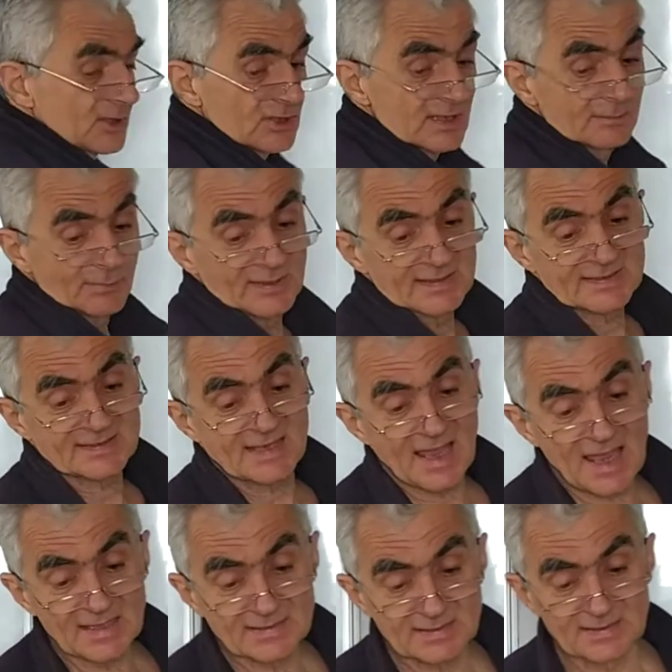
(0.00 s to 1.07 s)
simply
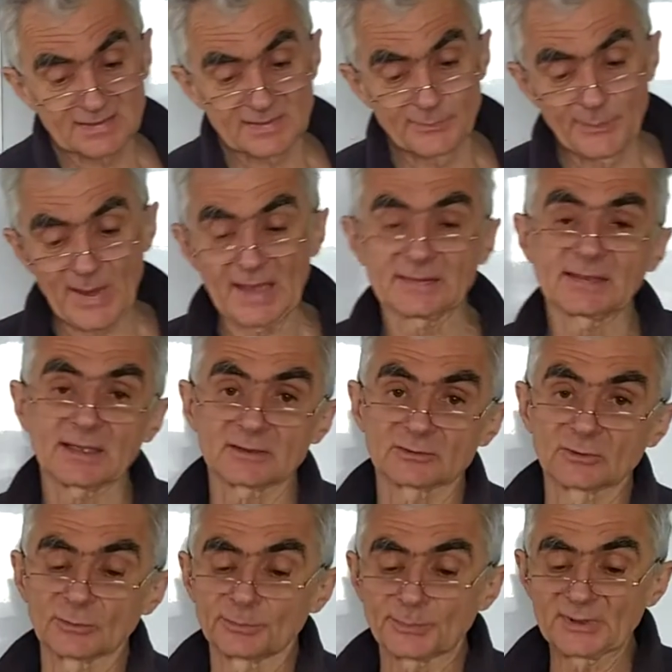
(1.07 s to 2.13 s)
says it's better
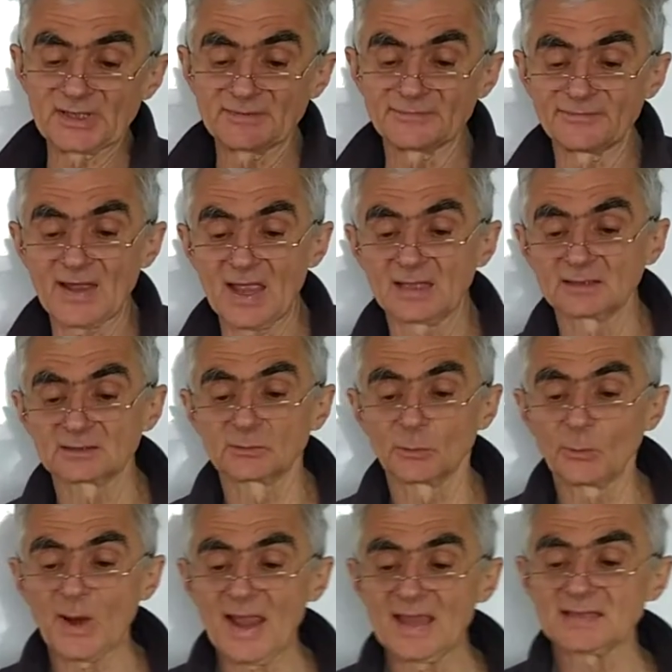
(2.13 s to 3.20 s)
to prevent
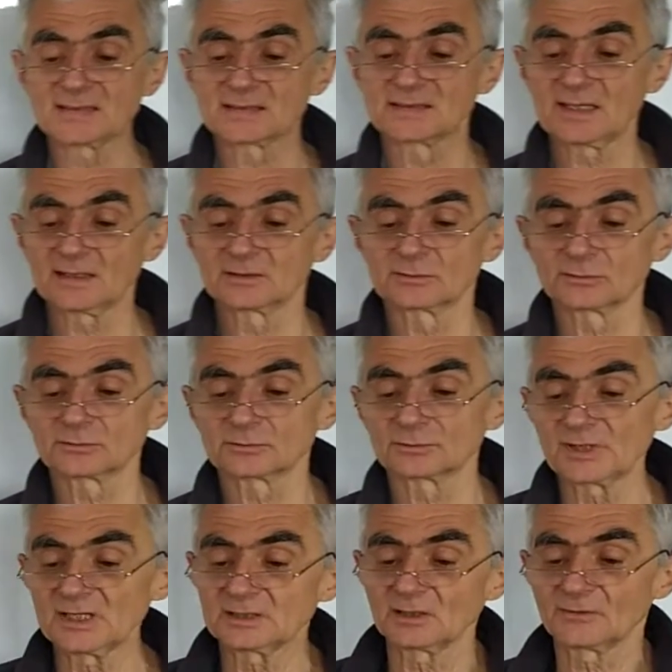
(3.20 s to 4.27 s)
waste than to
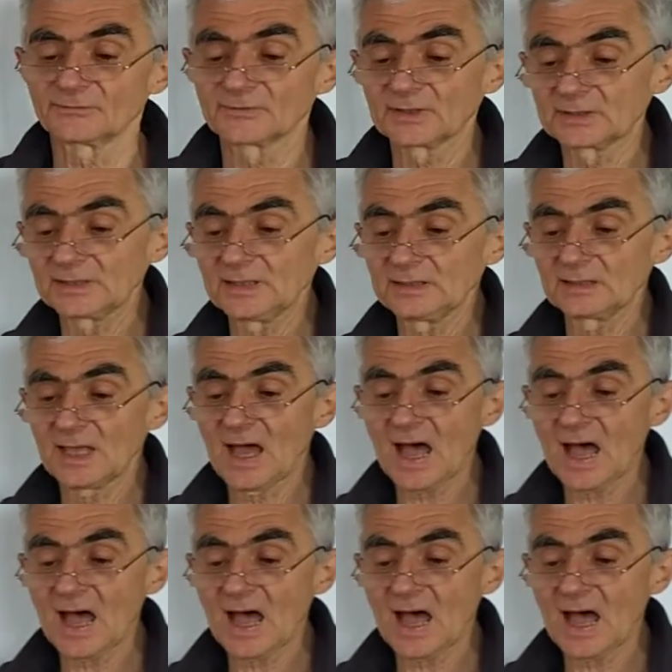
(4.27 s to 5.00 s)
treat or clean